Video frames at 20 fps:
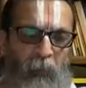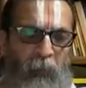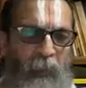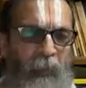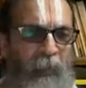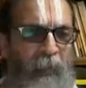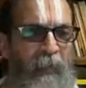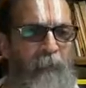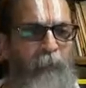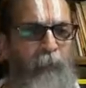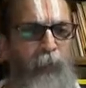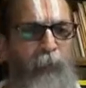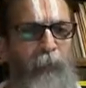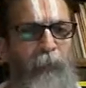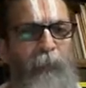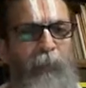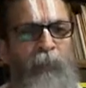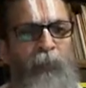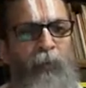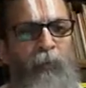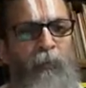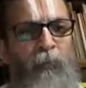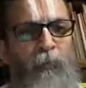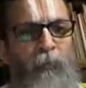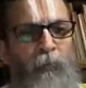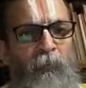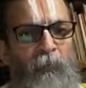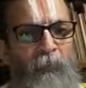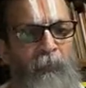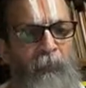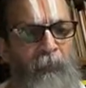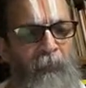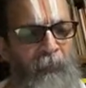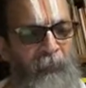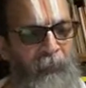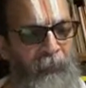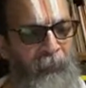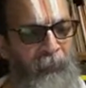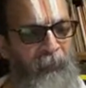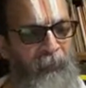and it fulfills all the
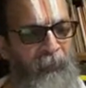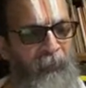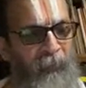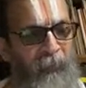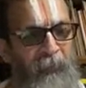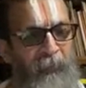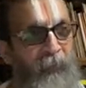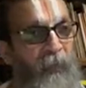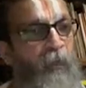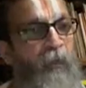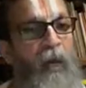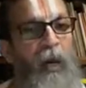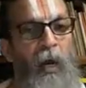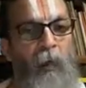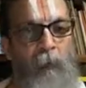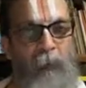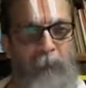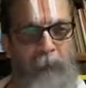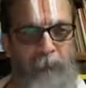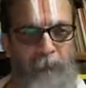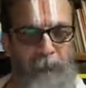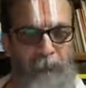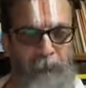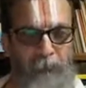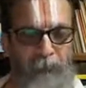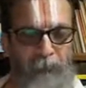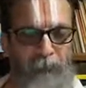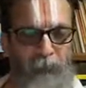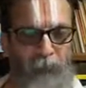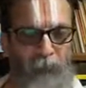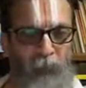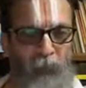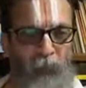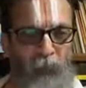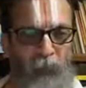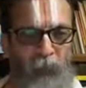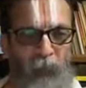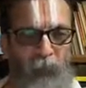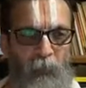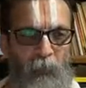desires, the kama.
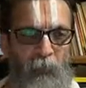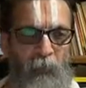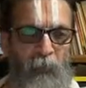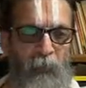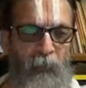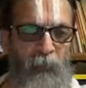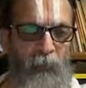So,